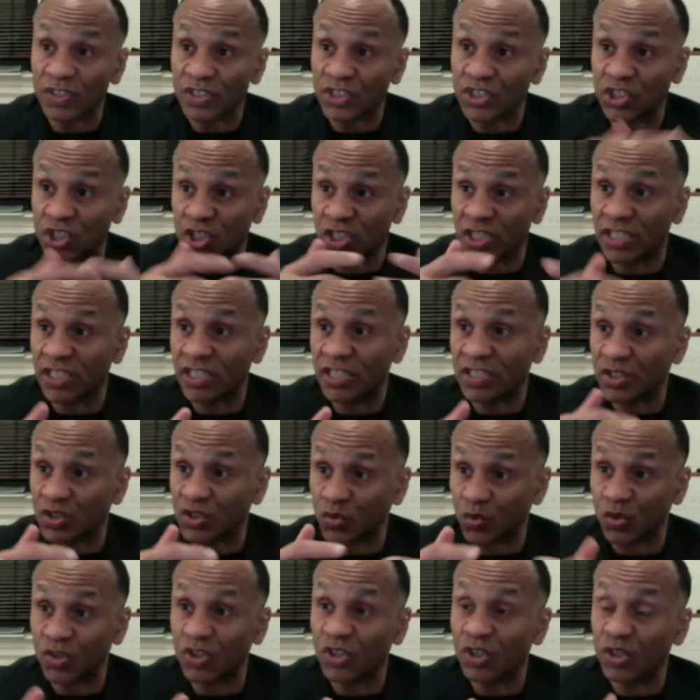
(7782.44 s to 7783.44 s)
with
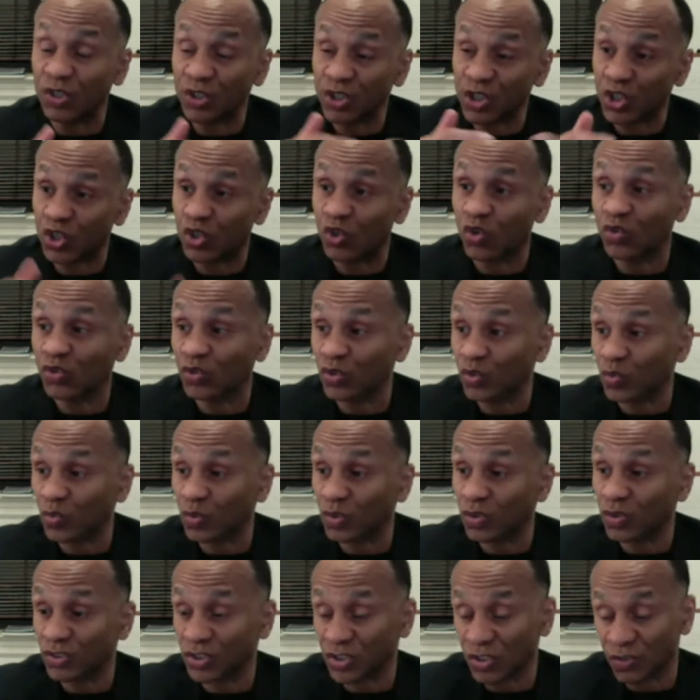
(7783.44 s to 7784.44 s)
teens when their children
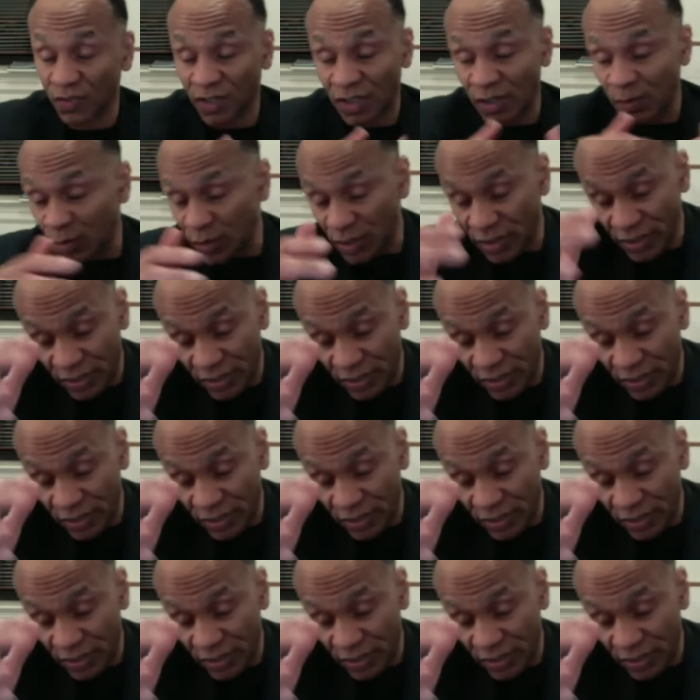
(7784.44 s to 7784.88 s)
will survive.